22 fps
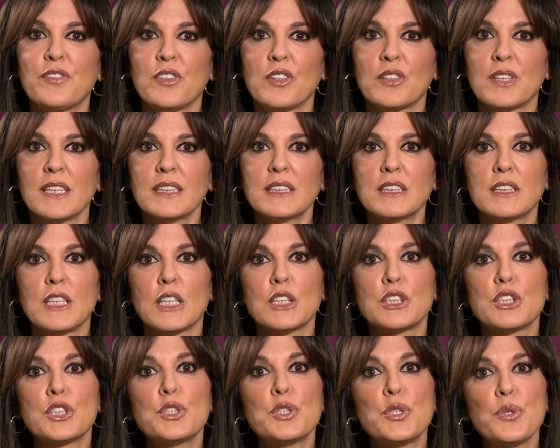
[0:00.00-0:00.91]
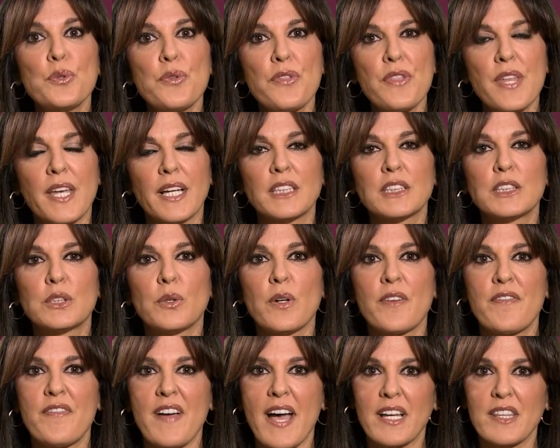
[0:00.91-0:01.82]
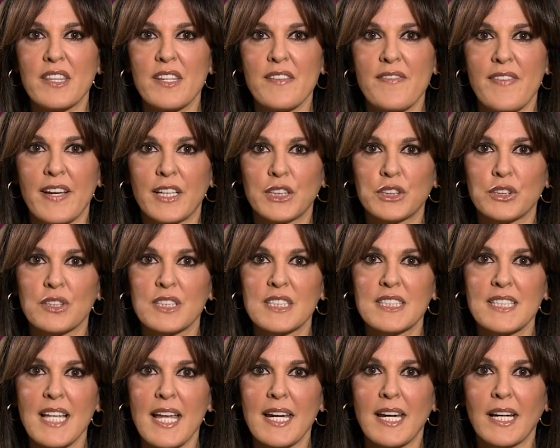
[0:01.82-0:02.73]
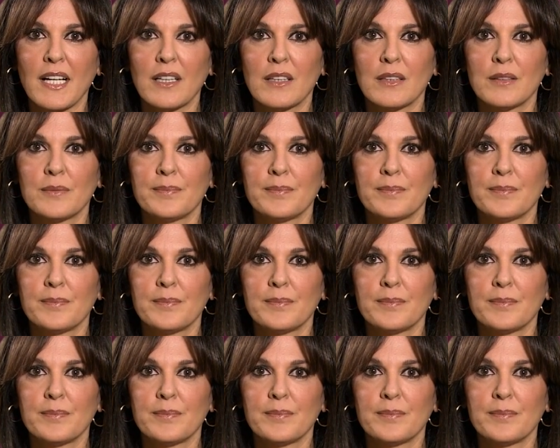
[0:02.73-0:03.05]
fullness does two things to affect the facial aesthetic.